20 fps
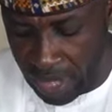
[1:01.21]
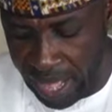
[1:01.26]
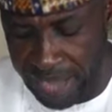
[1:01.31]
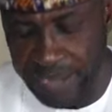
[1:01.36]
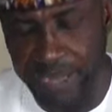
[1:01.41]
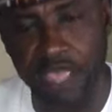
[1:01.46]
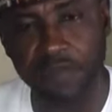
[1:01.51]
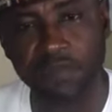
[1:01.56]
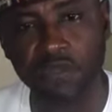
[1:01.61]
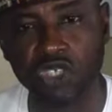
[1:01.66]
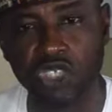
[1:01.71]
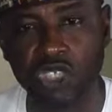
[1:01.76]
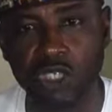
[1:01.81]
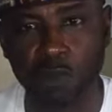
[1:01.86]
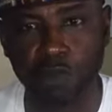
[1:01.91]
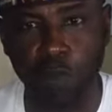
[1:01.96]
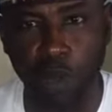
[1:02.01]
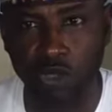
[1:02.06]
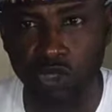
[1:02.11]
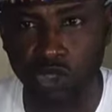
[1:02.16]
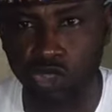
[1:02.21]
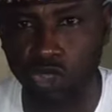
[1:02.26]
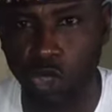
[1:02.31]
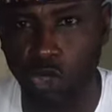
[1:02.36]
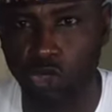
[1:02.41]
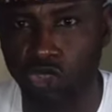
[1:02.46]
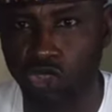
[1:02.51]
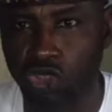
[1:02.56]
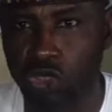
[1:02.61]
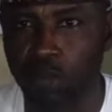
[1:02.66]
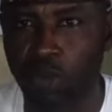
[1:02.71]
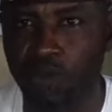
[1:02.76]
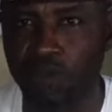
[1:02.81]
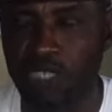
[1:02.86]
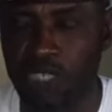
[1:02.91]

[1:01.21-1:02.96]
and even sponsored some of